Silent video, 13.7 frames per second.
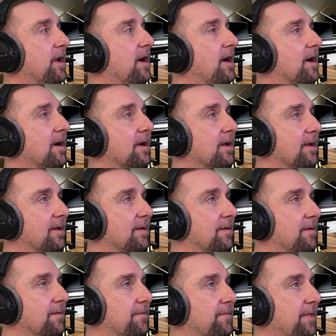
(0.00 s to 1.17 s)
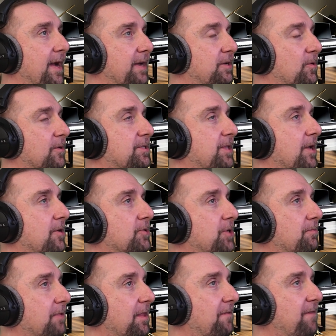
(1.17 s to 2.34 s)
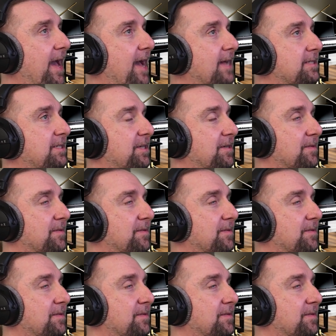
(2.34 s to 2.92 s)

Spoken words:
are, flying towards the ocean really fast.